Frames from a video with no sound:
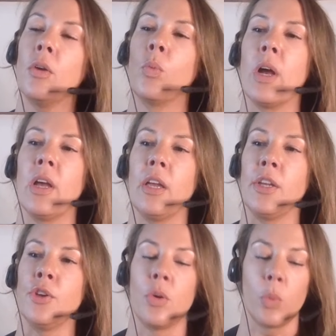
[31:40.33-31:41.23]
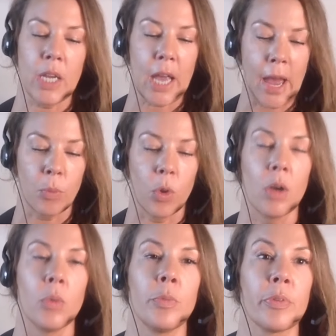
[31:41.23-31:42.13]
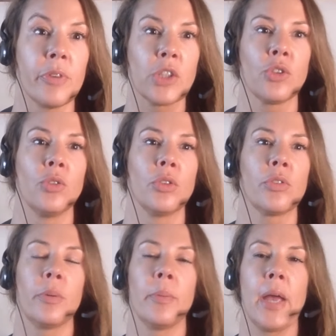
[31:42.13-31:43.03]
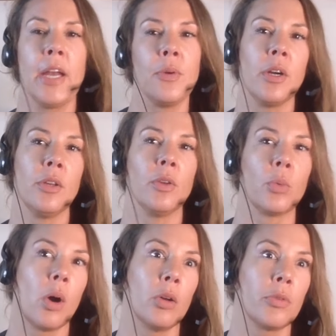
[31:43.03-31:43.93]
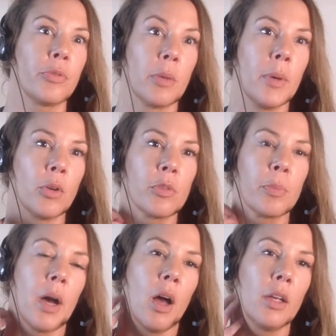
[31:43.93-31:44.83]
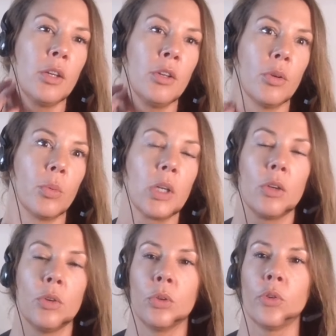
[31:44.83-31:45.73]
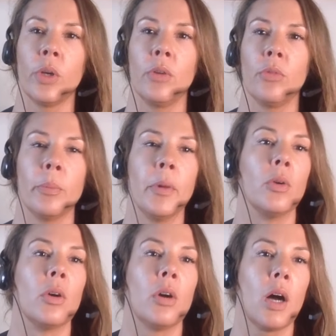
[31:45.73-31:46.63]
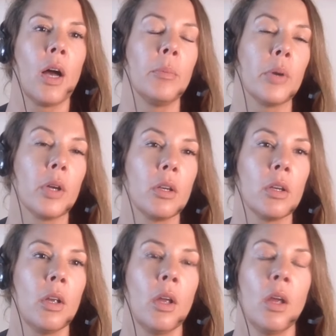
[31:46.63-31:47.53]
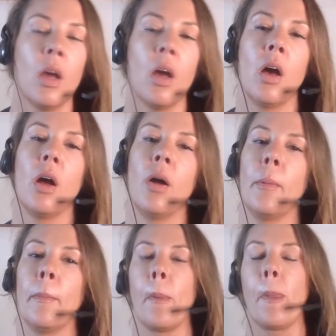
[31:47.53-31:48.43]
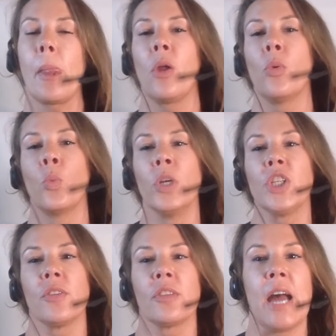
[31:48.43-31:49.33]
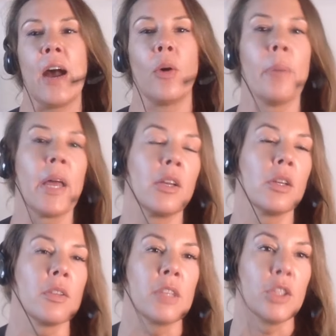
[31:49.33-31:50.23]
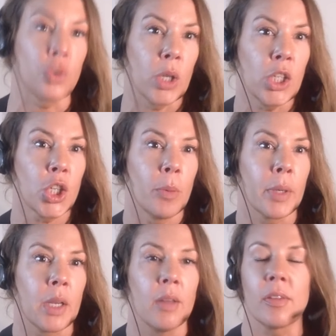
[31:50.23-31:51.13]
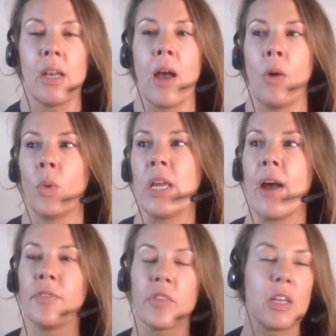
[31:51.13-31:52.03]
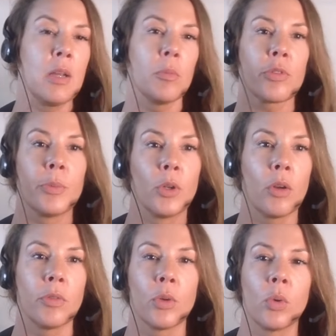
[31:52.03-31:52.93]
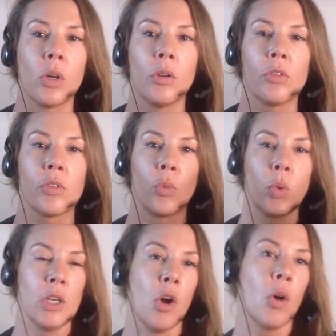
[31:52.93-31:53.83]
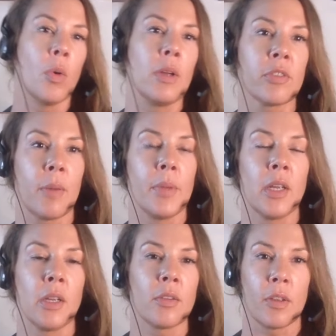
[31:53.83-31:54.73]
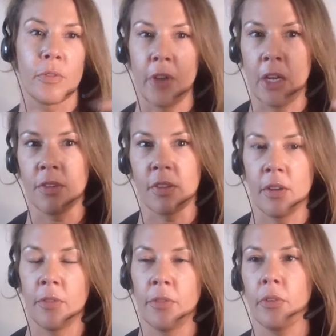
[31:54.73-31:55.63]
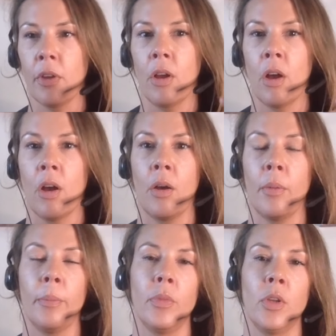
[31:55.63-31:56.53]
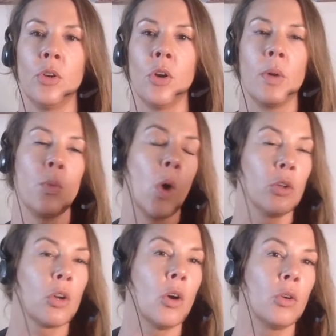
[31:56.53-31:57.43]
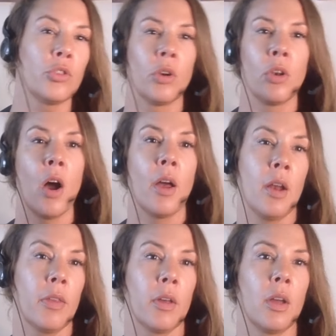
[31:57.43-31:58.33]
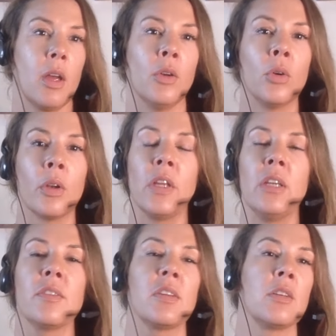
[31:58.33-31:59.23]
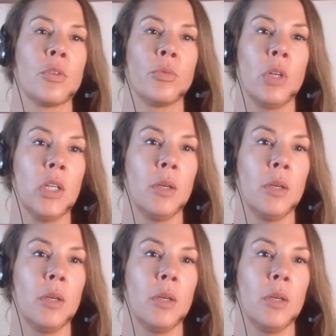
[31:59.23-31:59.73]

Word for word: where you know we can work with professionals from anywhere in the world for the most part you know we can all do it remote or hybrid um, which is now a better situation because now we have teams from all over the world so we know if something's offensive um, you know in one culture and not another and all of these things are really